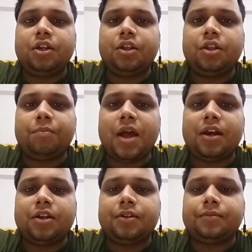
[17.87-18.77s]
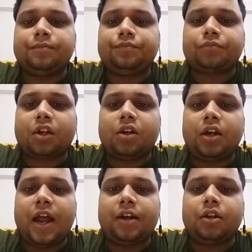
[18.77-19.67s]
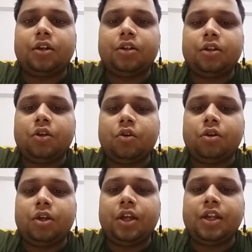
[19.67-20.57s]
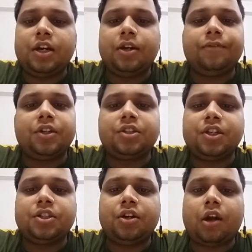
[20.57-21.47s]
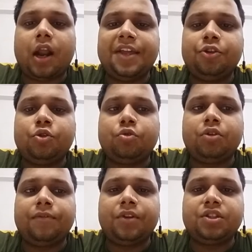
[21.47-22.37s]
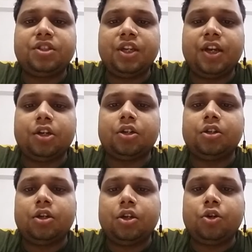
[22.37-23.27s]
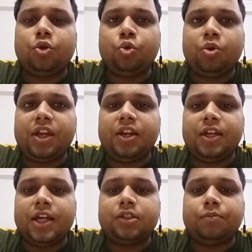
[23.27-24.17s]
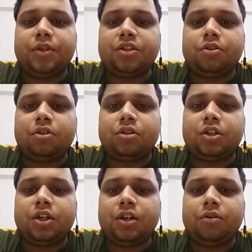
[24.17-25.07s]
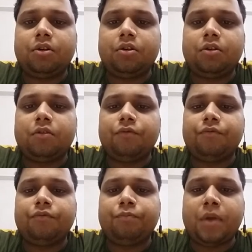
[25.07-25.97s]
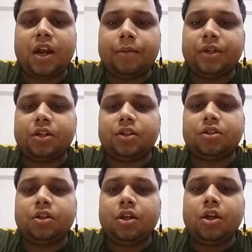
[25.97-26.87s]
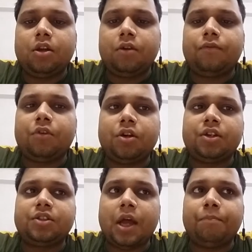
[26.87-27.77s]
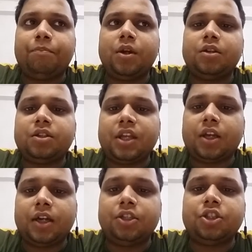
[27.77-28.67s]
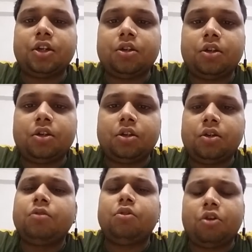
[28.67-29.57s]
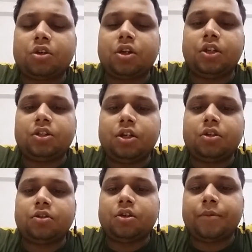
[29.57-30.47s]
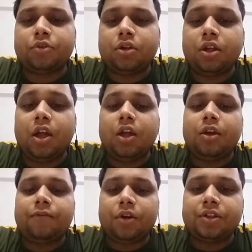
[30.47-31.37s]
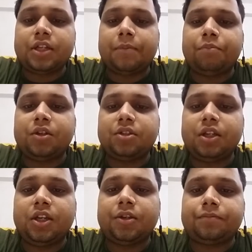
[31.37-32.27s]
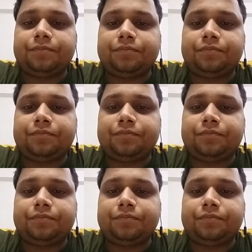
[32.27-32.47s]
in the manner that areal differentiation tries to differentiate two areas based on certain parameters. For example, say culture, not culture, I'm sorry, for example, say